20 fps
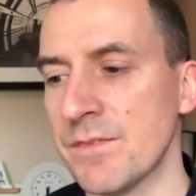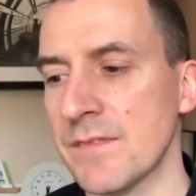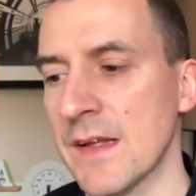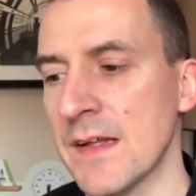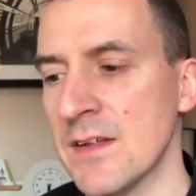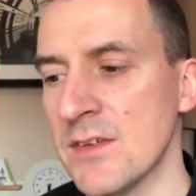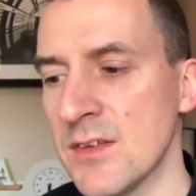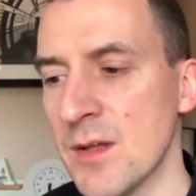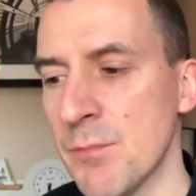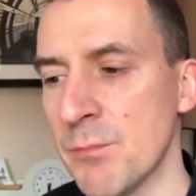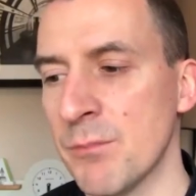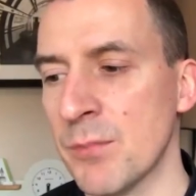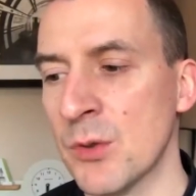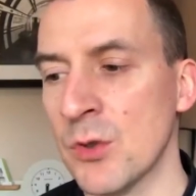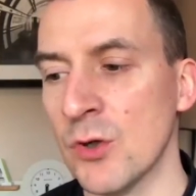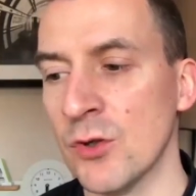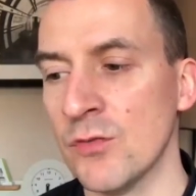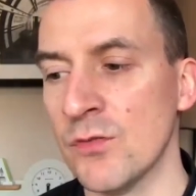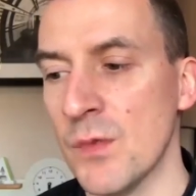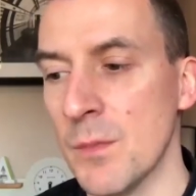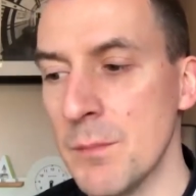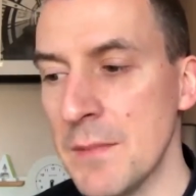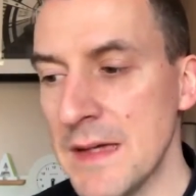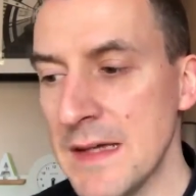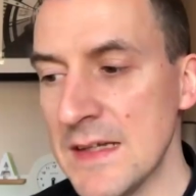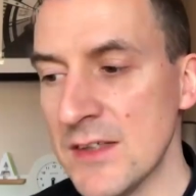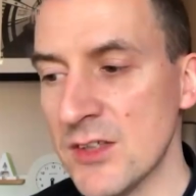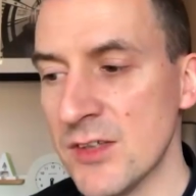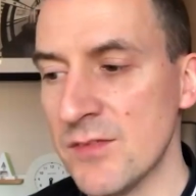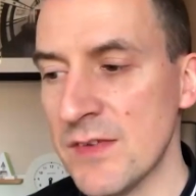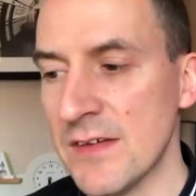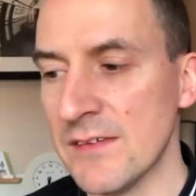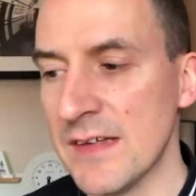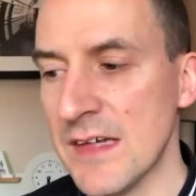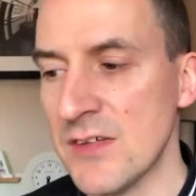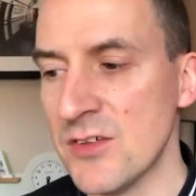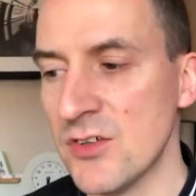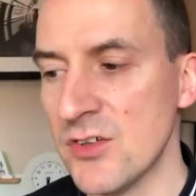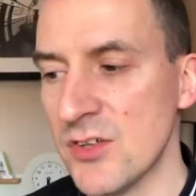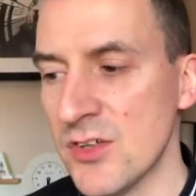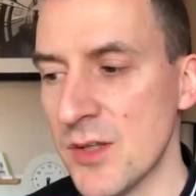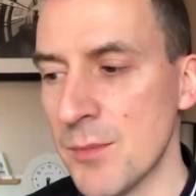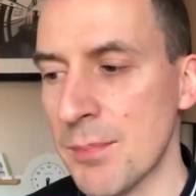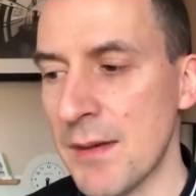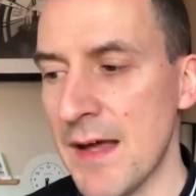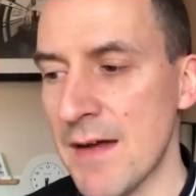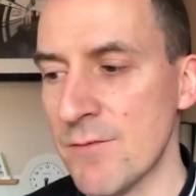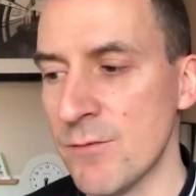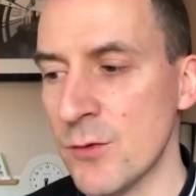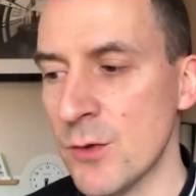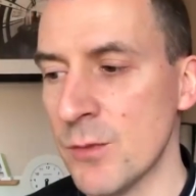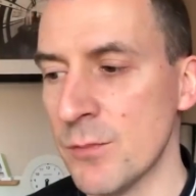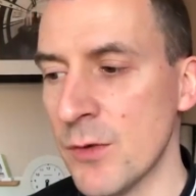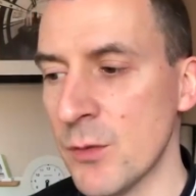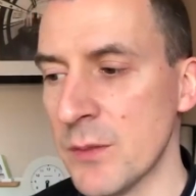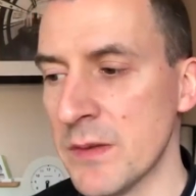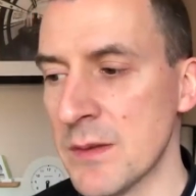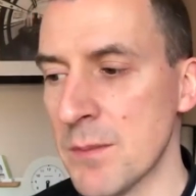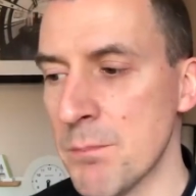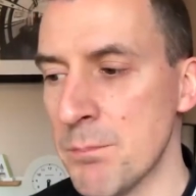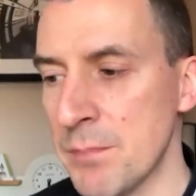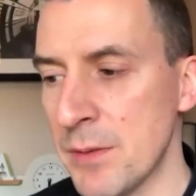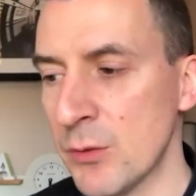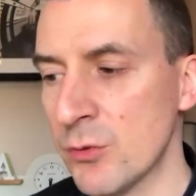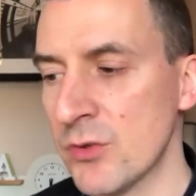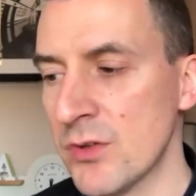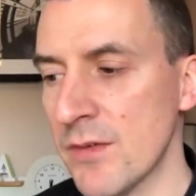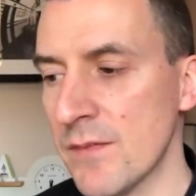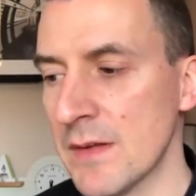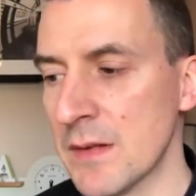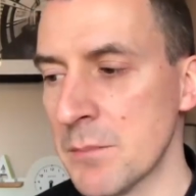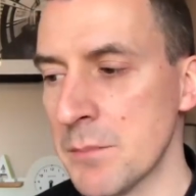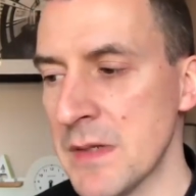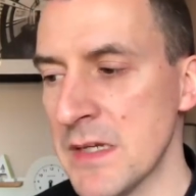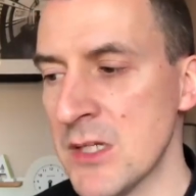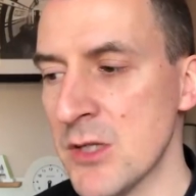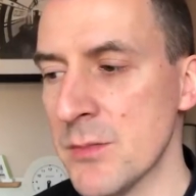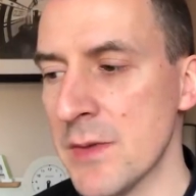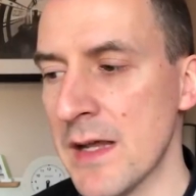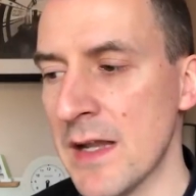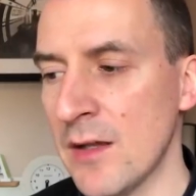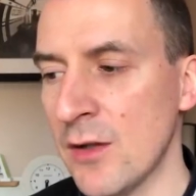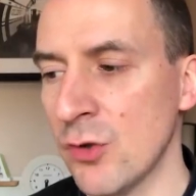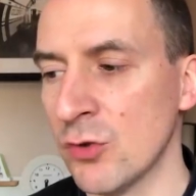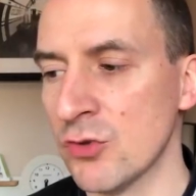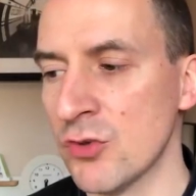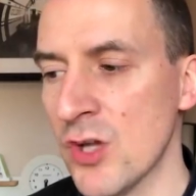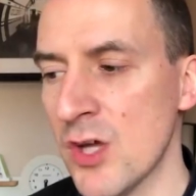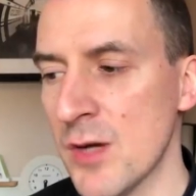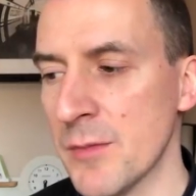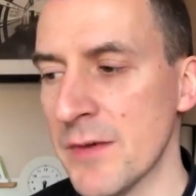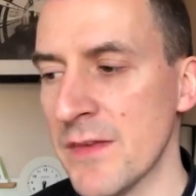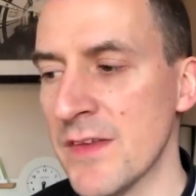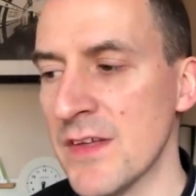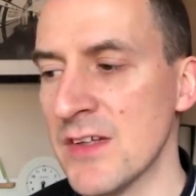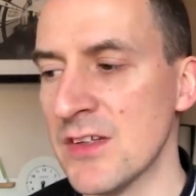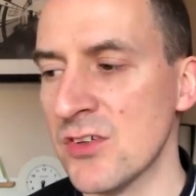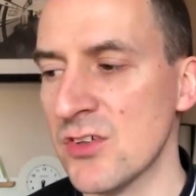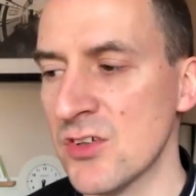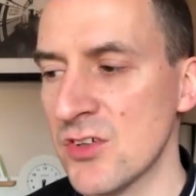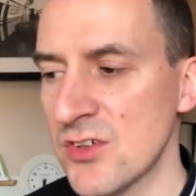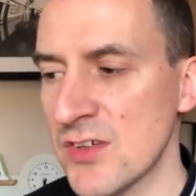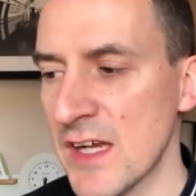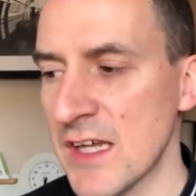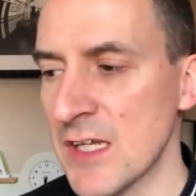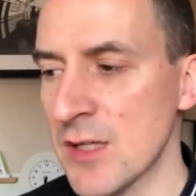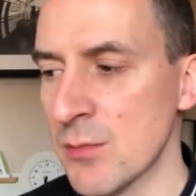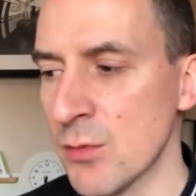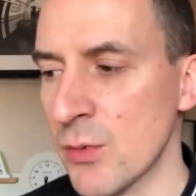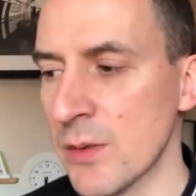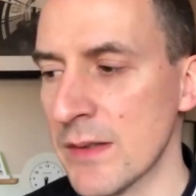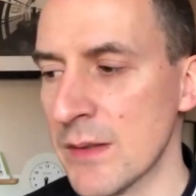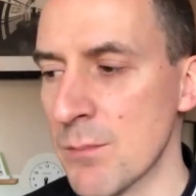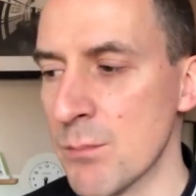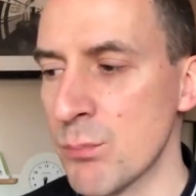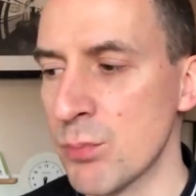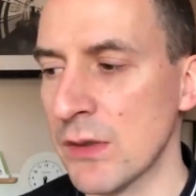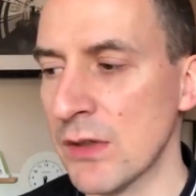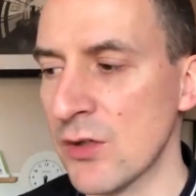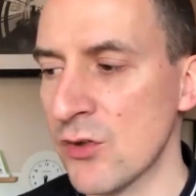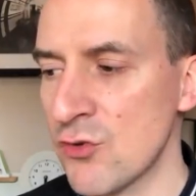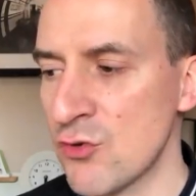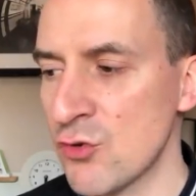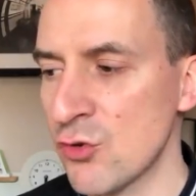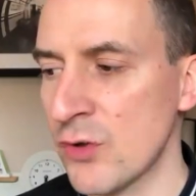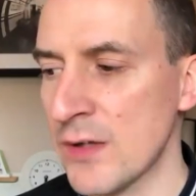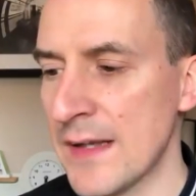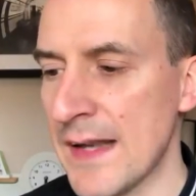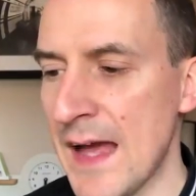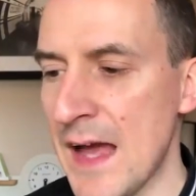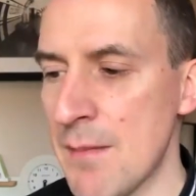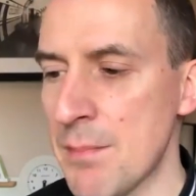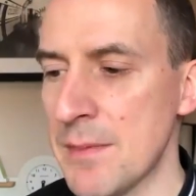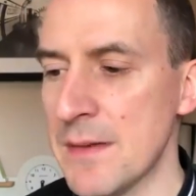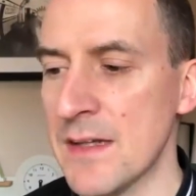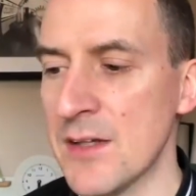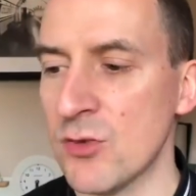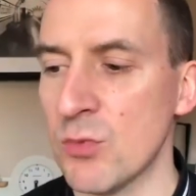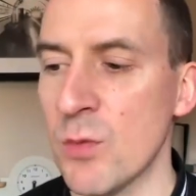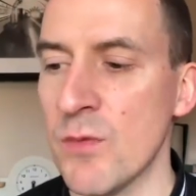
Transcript: And he said, because for me it's the foundations and the platform that we can build something medium and long term on that is sustainable. It can bring us joy and happiness.